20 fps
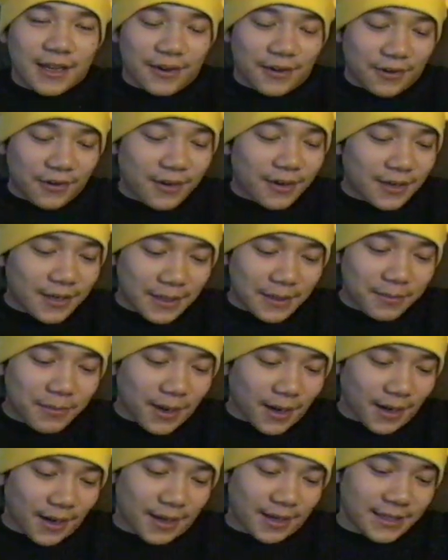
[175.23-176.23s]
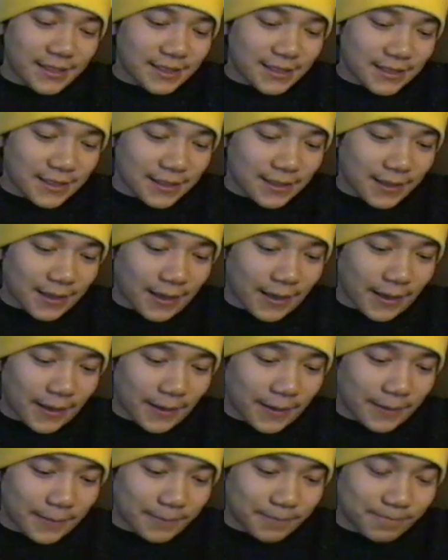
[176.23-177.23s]
their goodbyes.
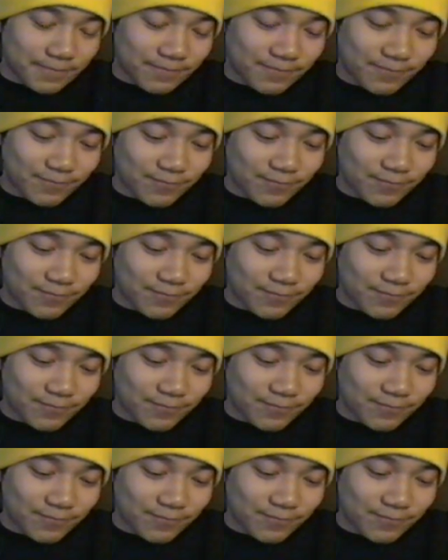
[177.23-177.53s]
Um,